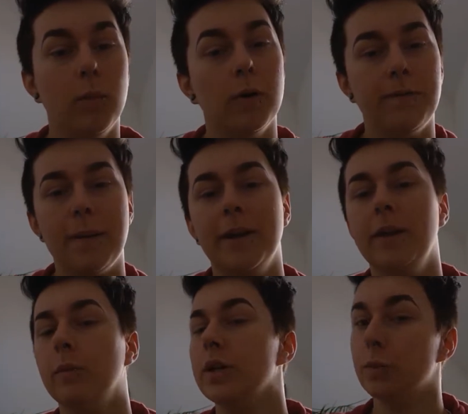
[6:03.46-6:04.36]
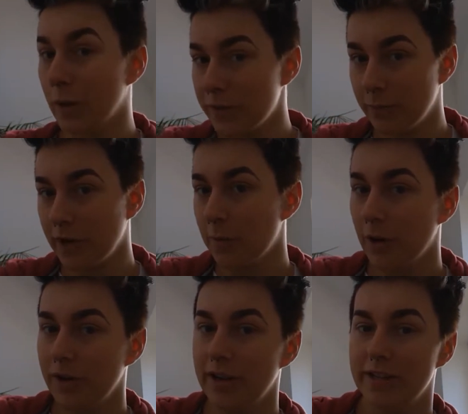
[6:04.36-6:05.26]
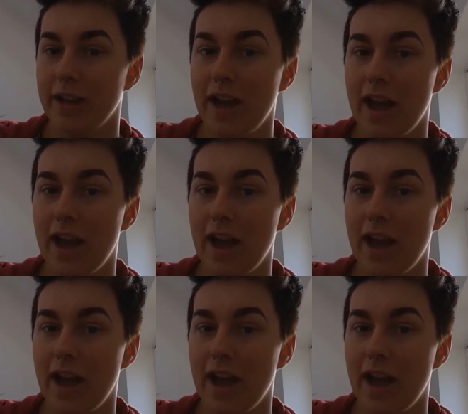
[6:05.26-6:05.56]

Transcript: more feminine, which wasn't what I wanted,